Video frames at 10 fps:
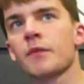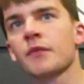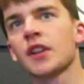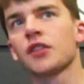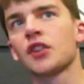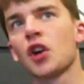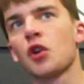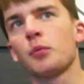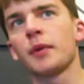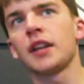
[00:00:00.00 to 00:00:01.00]
So
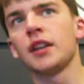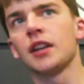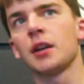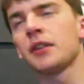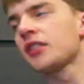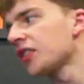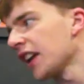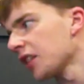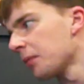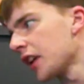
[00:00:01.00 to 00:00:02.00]
it'll be
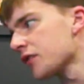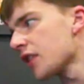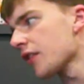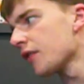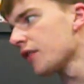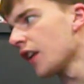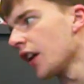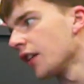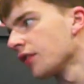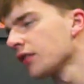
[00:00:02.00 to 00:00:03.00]
6 minutes rather than
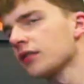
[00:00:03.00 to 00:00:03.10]
5.